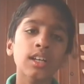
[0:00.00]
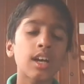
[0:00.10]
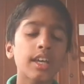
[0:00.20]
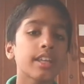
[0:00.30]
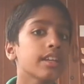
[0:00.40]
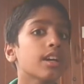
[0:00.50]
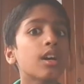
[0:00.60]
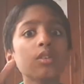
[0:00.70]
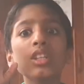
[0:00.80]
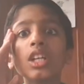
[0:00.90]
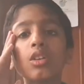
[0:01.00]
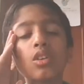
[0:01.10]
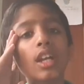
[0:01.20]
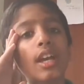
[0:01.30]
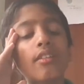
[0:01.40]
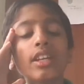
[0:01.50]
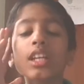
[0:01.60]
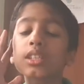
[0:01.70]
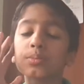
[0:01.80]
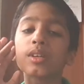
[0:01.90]
anyhow they don't have any
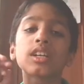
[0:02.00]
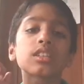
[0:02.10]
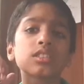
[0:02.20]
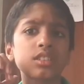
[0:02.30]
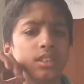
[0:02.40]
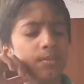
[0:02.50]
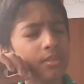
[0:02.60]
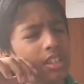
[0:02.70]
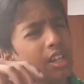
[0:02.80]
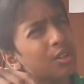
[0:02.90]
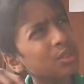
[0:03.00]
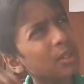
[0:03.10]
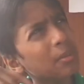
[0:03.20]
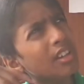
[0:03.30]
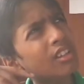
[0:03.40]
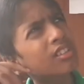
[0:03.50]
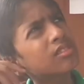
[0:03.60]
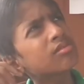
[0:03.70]
respiratory system, then how they breathe?